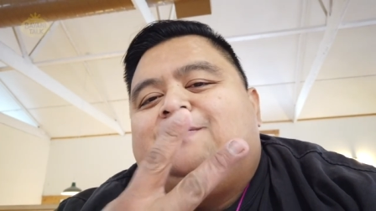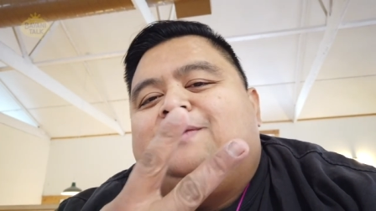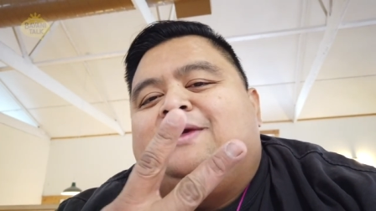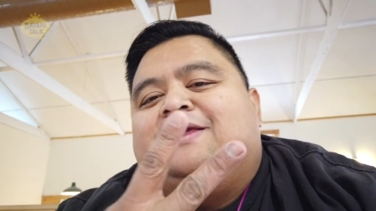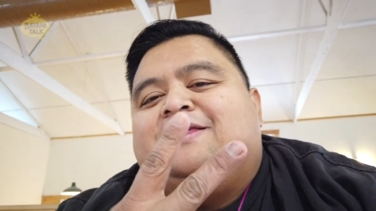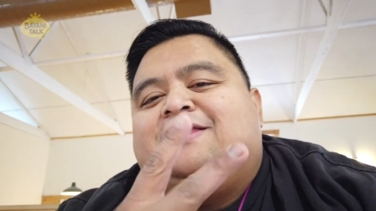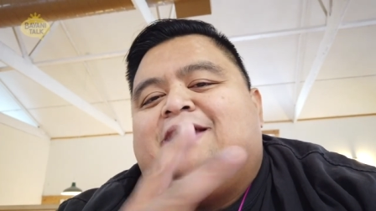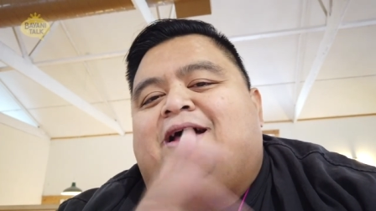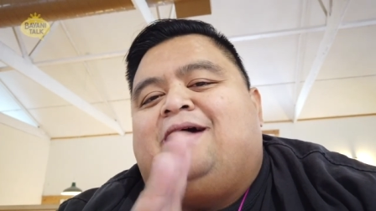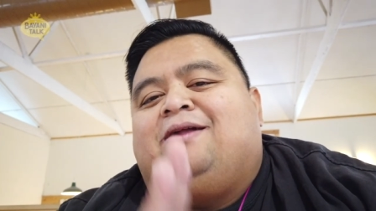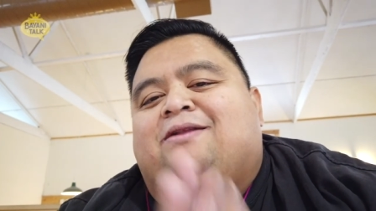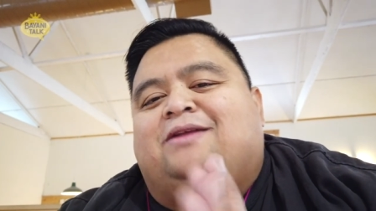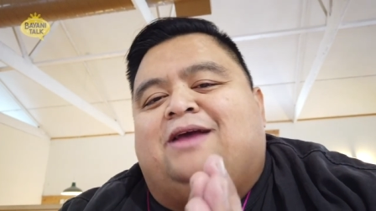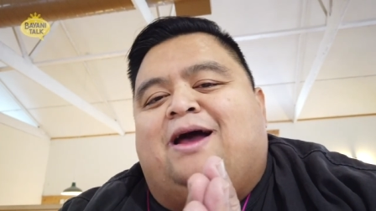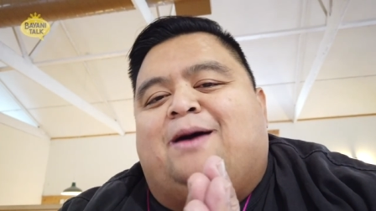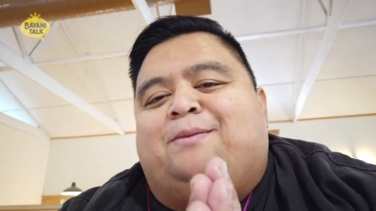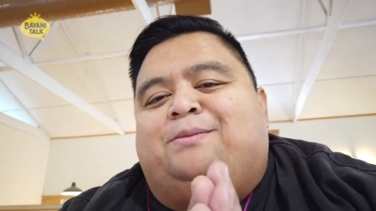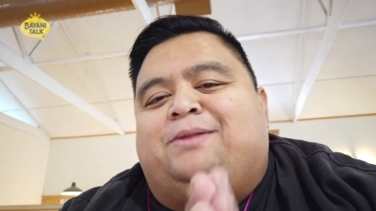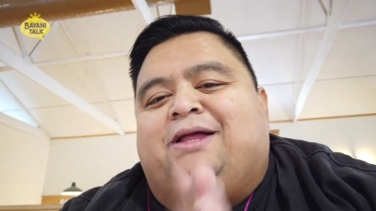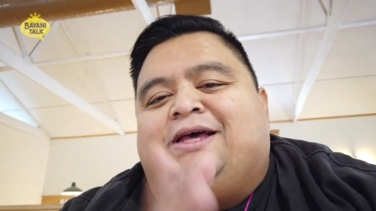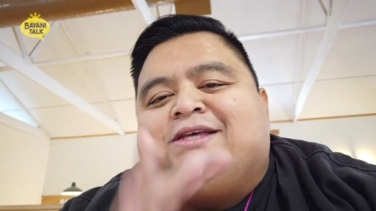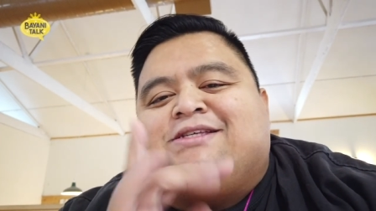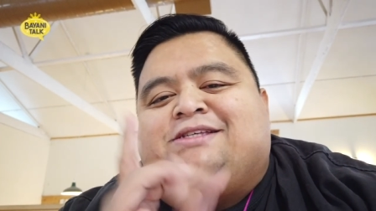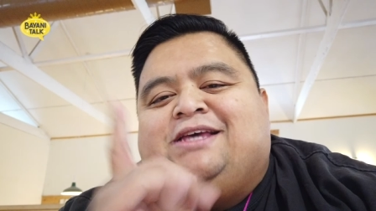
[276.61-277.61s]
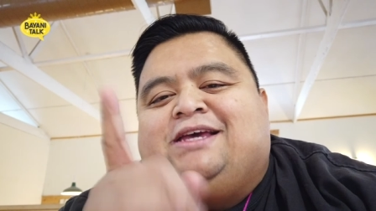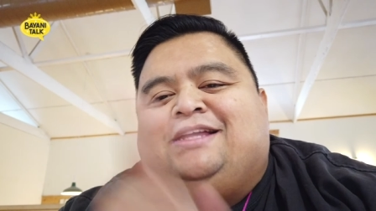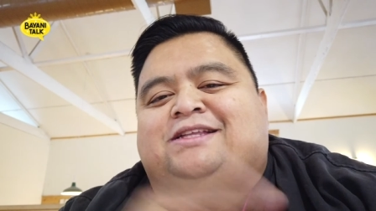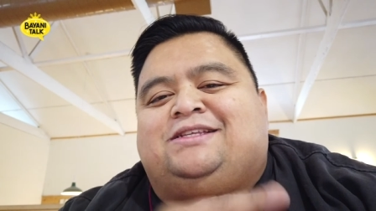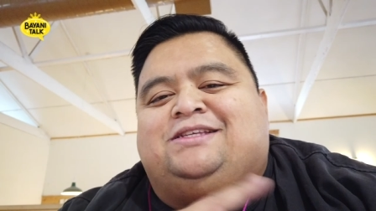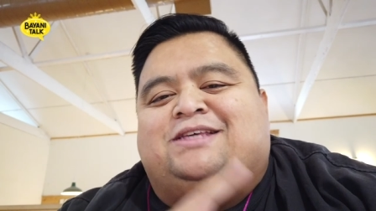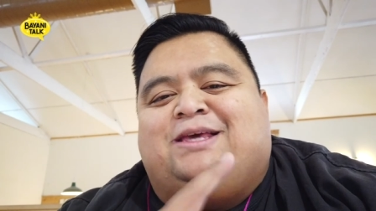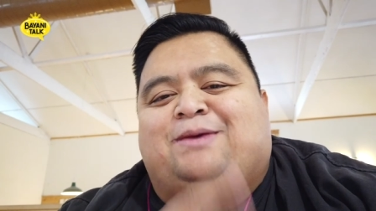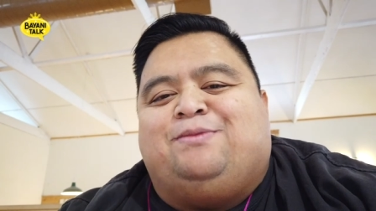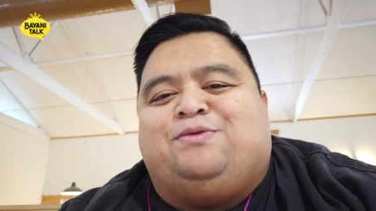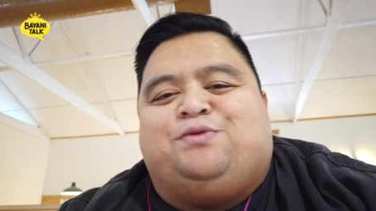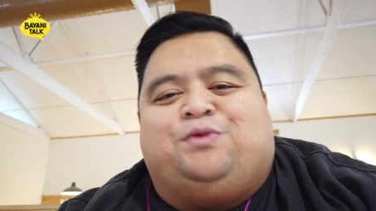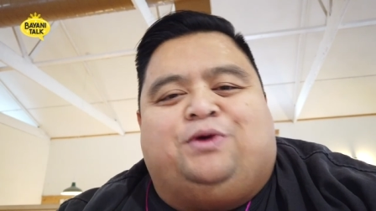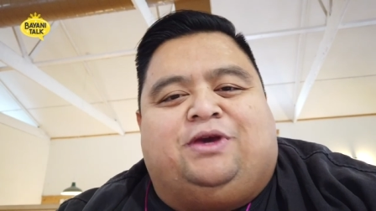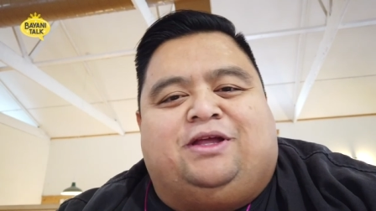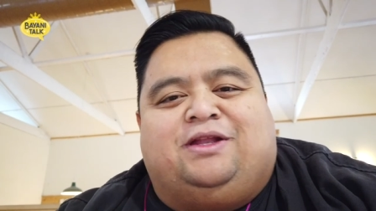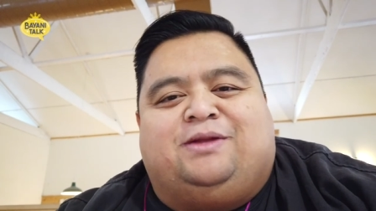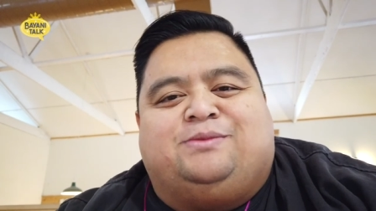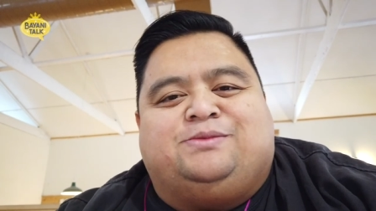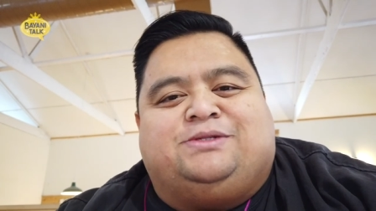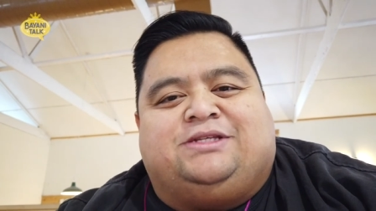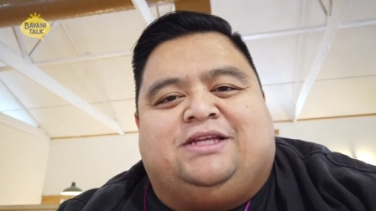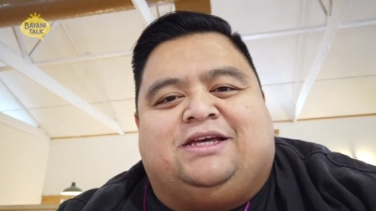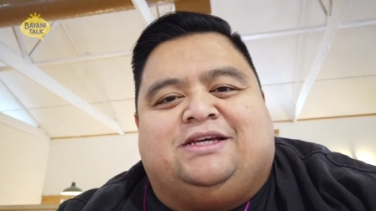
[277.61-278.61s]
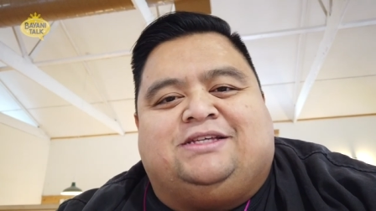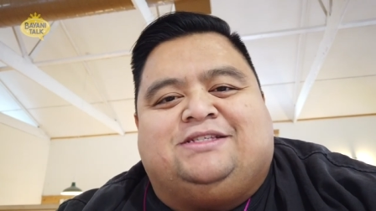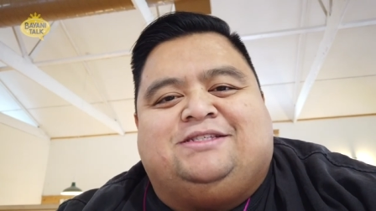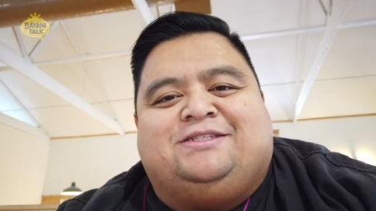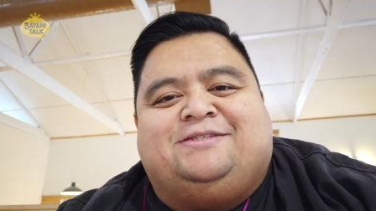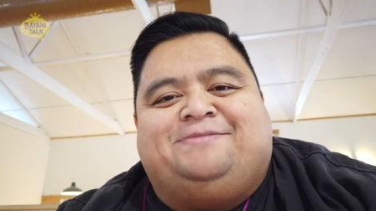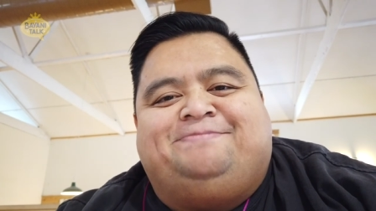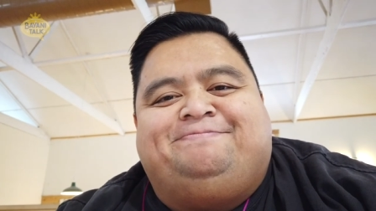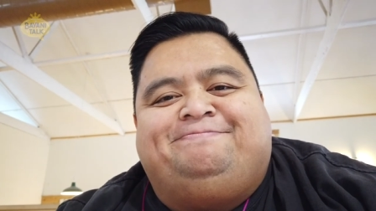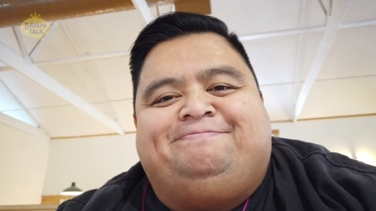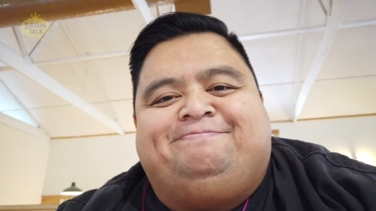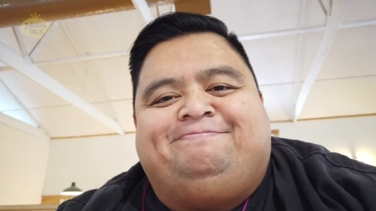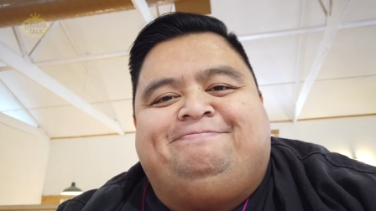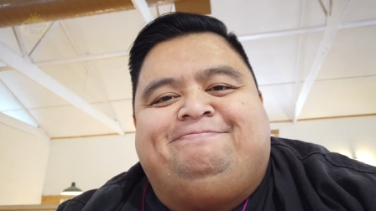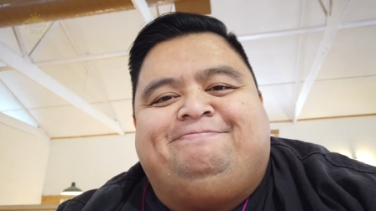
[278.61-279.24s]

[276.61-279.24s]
Peace out, God bless, and keep swinging them sticks.